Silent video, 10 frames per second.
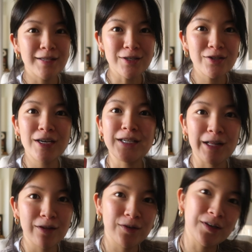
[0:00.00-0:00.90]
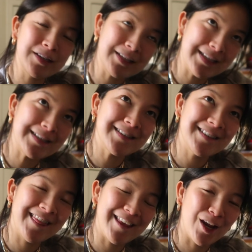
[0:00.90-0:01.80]
essentially I downloaded
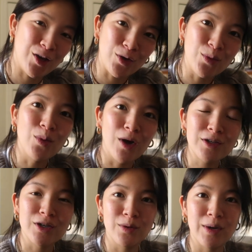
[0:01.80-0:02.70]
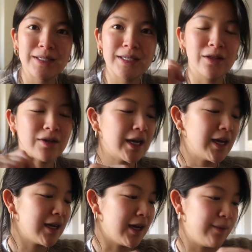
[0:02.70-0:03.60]
the new watch OS the other
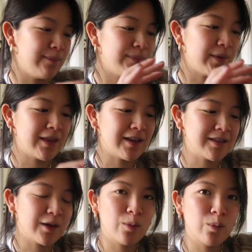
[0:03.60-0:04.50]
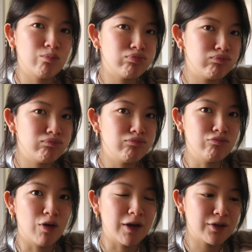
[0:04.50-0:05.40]
day. Um, I think it's like
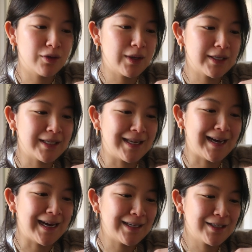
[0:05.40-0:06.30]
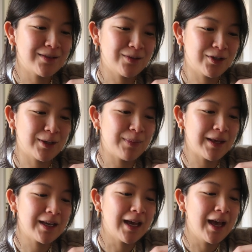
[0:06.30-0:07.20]
watch OS 9 or
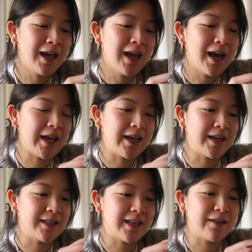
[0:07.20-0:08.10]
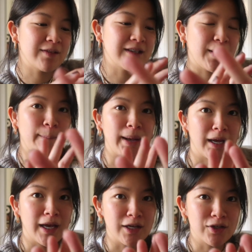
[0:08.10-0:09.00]
something. And they have this like
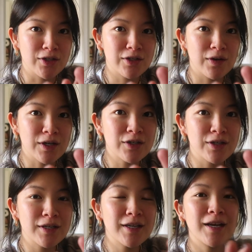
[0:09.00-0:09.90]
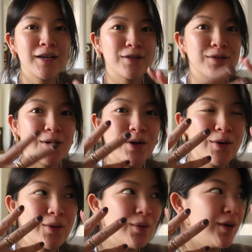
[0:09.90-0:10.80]
medication function.
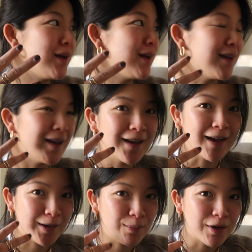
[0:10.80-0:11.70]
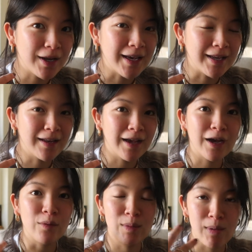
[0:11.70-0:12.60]
So I can put in
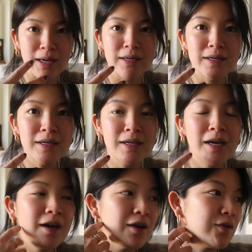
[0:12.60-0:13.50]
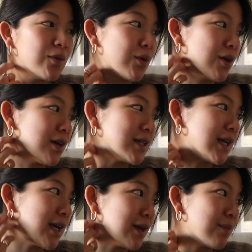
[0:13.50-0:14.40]
like a reminder for
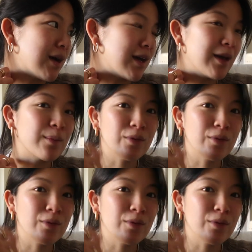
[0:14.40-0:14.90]
taking my